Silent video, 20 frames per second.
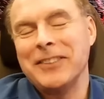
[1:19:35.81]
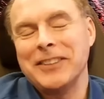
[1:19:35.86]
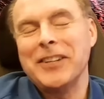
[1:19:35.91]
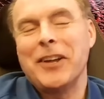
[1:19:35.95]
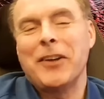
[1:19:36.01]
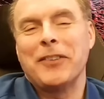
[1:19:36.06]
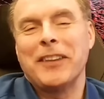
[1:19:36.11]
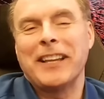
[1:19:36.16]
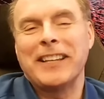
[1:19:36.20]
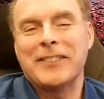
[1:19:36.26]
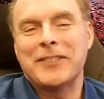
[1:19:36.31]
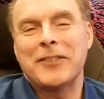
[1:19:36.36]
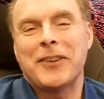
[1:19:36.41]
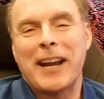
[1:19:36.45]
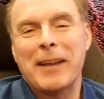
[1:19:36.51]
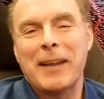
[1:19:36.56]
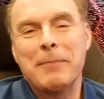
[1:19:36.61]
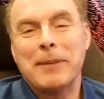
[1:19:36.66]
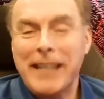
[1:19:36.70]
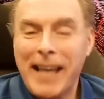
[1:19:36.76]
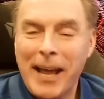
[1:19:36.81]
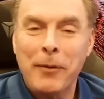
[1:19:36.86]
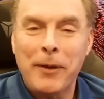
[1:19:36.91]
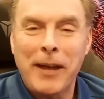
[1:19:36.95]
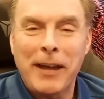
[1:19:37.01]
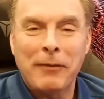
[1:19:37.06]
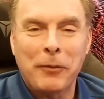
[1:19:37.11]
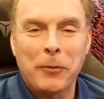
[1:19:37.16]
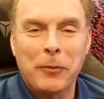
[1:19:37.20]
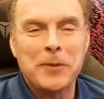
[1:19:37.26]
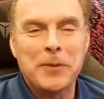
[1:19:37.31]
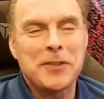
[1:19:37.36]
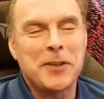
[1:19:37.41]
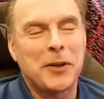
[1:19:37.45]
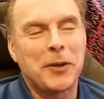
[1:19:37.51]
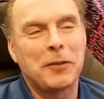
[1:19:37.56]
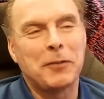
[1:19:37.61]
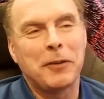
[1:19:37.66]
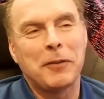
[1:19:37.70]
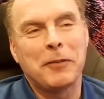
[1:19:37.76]
Yeah. Well, no, that's right. But now we have a
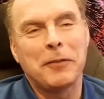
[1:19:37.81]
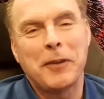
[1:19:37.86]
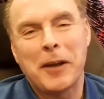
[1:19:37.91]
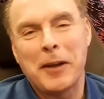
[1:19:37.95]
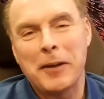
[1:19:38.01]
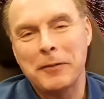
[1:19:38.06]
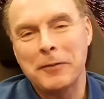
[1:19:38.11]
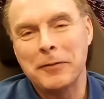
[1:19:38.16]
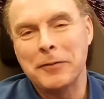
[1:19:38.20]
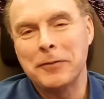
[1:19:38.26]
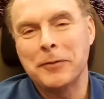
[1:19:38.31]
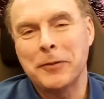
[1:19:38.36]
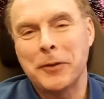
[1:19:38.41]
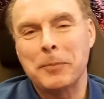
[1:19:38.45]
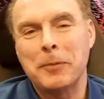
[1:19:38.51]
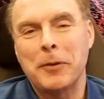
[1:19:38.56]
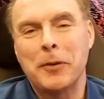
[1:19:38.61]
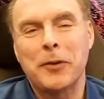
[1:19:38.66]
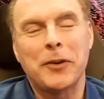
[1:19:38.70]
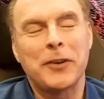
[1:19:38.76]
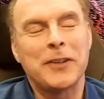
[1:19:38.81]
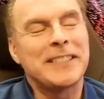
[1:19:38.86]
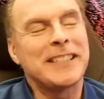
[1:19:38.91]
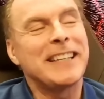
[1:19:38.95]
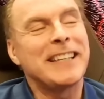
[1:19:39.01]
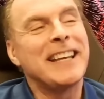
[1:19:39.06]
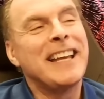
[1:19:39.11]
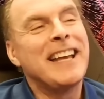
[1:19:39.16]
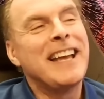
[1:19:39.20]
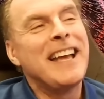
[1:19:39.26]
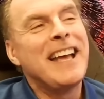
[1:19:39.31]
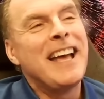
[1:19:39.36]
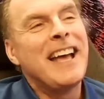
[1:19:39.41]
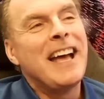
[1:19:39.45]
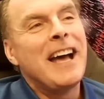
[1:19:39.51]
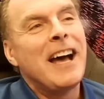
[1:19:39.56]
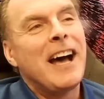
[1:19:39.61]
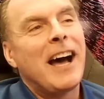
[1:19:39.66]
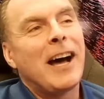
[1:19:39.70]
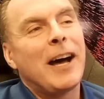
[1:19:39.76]
reserve of cryptocurrency.
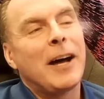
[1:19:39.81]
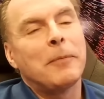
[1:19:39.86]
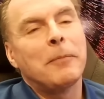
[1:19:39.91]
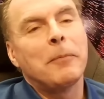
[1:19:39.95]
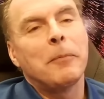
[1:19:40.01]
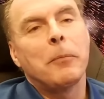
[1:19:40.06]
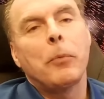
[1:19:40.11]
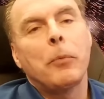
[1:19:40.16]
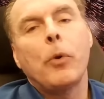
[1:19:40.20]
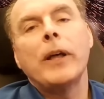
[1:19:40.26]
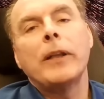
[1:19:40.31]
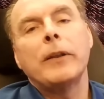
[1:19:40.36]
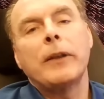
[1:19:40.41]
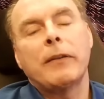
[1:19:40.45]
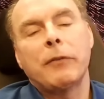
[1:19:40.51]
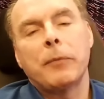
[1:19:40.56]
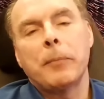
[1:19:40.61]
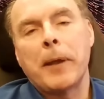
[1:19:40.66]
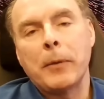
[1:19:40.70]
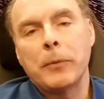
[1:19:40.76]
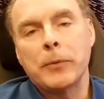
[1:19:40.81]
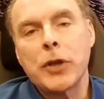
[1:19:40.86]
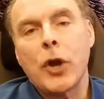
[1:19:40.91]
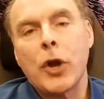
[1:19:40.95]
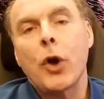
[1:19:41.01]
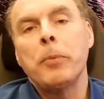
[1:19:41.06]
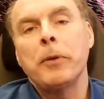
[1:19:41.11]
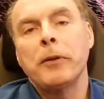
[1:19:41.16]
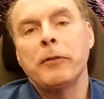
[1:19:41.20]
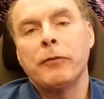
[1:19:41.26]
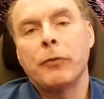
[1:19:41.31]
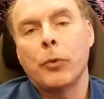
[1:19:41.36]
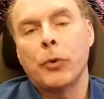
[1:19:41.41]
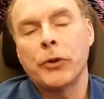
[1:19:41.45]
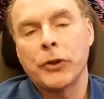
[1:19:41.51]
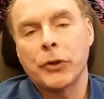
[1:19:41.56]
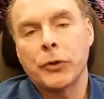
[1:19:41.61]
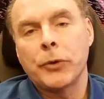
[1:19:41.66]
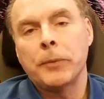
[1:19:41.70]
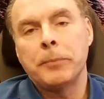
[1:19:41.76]
What everybody was hoping for
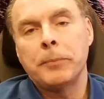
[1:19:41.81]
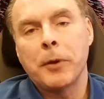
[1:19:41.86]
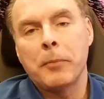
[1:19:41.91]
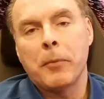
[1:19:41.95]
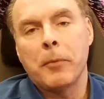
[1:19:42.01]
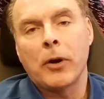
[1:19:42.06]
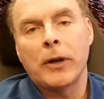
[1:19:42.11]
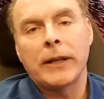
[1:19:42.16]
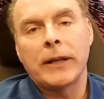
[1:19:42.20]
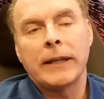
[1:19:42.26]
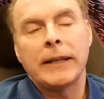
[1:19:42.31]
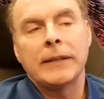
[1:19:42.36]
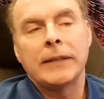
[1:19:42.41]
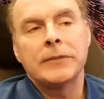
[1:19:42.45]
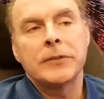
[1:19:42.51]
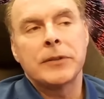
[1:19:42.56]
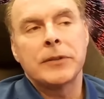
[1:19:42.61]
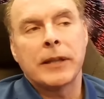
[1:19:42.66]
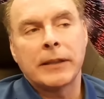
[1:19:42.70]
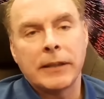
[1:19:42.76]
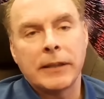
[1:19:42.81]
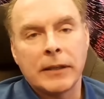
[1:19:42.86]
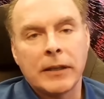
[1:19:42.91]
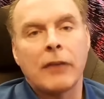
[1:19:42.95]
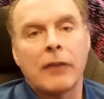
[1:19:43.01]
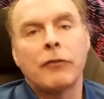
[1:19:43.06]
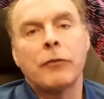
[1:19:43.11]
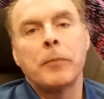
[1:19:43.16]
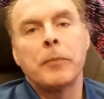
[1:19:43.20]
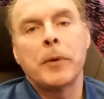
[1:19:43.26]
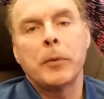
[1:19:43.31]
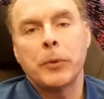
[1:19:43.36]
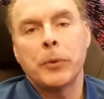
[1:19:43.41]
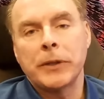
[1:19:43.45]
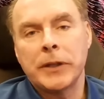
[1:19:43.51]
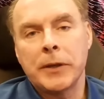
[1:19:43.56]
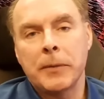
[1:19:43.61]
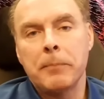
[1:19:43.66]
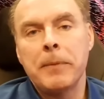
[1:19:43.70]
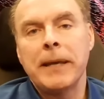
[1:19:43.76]
in the crypto market is that the government
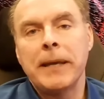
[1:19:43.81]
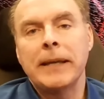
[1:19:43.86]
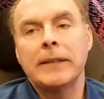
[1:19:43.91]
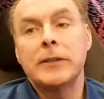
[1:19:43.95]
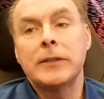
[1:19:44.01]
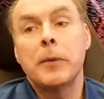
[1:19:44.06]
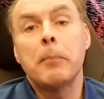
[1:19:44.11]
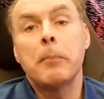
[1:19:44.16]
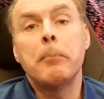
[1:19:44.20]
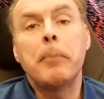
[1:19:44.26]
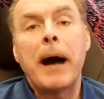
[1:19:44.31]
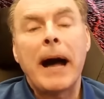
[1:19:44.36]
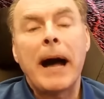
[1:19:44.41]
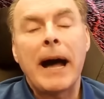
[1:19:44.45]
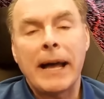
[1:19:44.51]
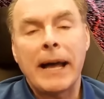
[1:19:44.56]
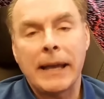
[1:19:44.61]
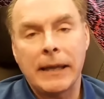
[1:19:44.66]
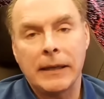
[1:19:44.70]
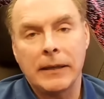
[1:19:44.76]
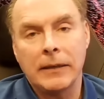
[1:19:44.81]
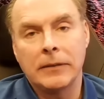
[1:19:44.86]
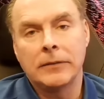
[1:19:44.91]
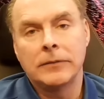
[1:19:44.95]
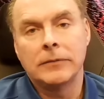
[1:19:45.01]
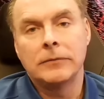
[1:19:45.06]
would commit to buying